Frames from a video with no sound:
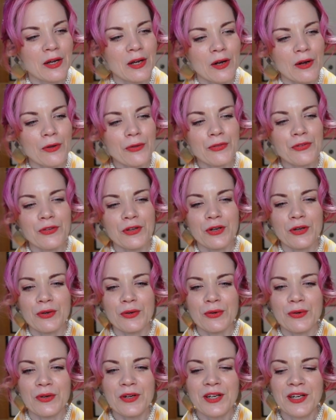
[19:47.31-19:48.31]

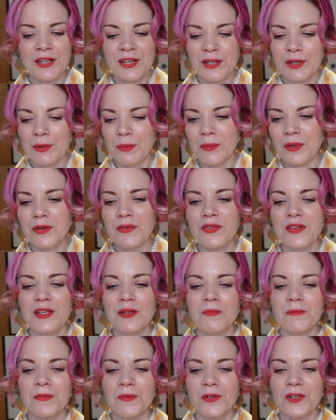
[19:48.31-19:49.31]
Also, with the
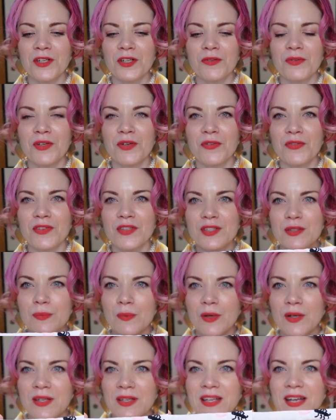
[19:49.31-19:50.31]
embroidery on this
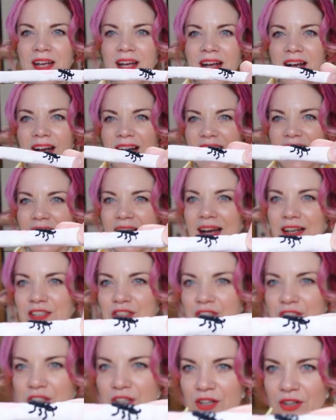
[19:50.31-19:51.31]
one, I had
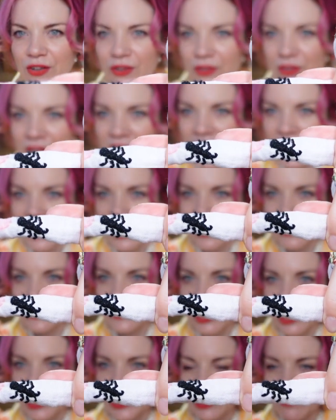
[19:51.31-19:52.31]
to go a
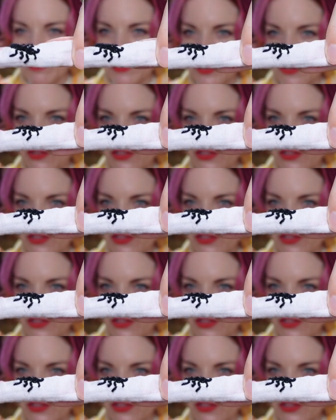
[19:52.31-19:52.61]
tiny bit